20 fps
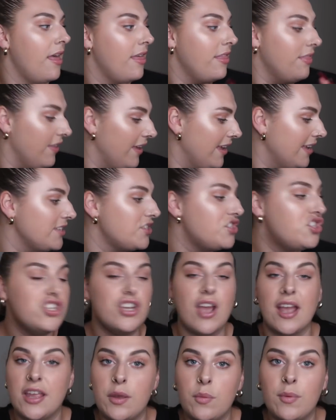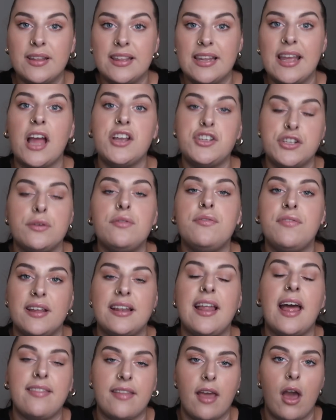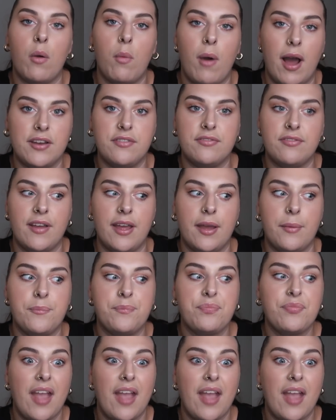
These genuinely, I do feel like they are wide fit,